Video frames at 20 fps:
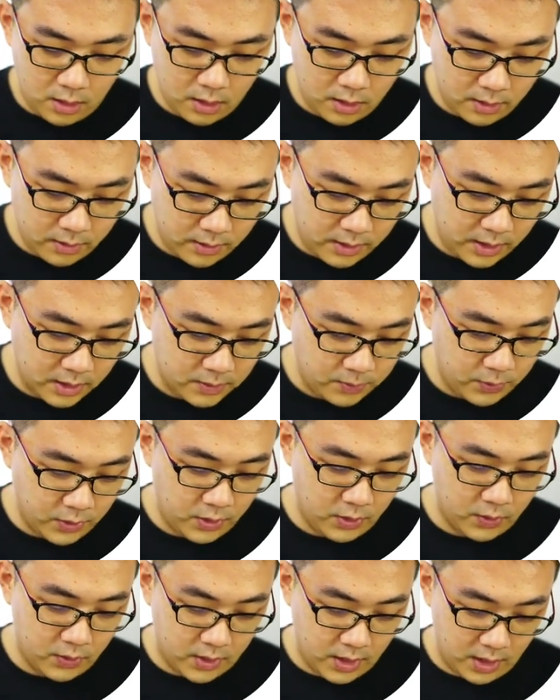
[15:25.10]
That's pretty
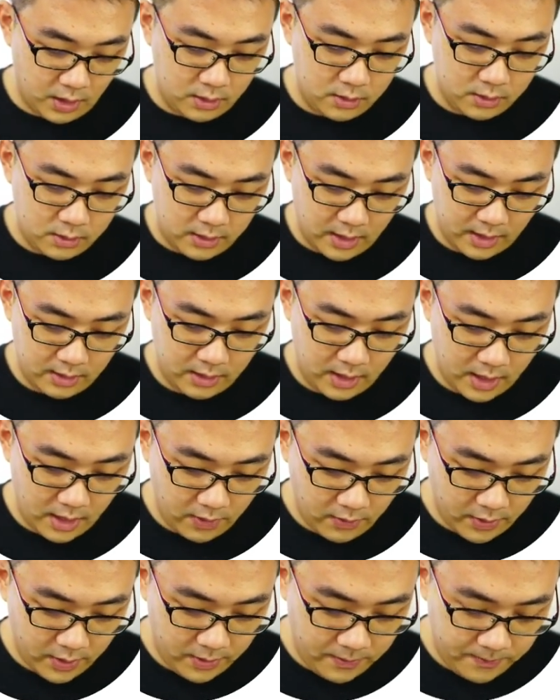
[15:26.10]
okay. Then area